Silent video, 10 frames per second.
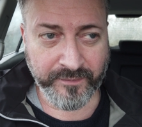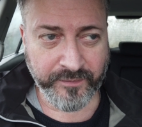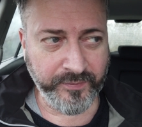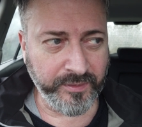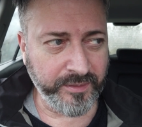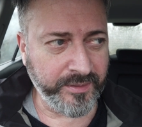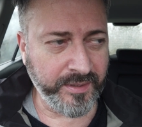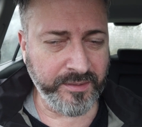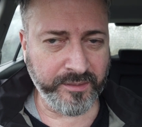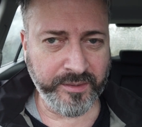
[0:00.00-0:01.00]
we have a feeling of
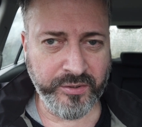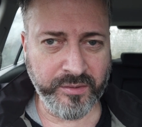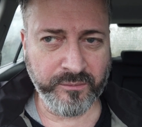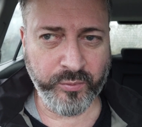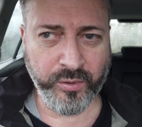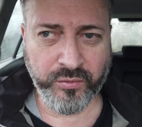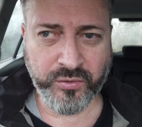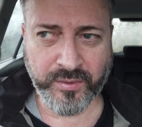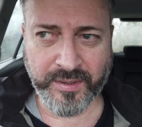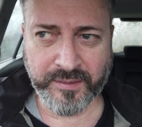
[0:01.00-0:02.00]
desolation. We
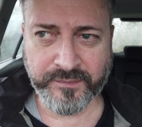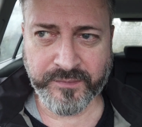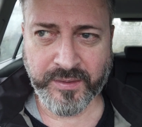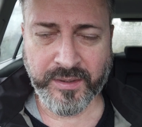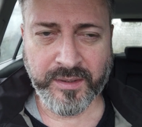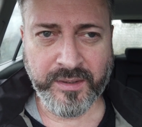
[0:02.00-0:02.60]
also have